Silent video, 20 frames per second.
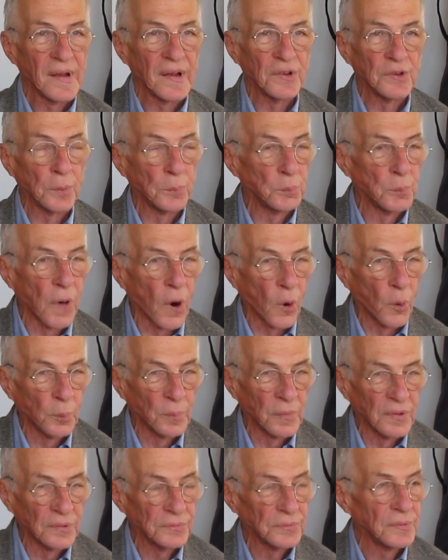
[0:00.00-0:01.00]
in the
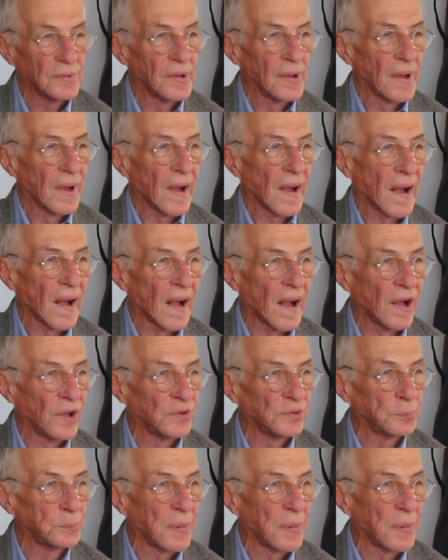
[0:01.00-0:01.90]
moment as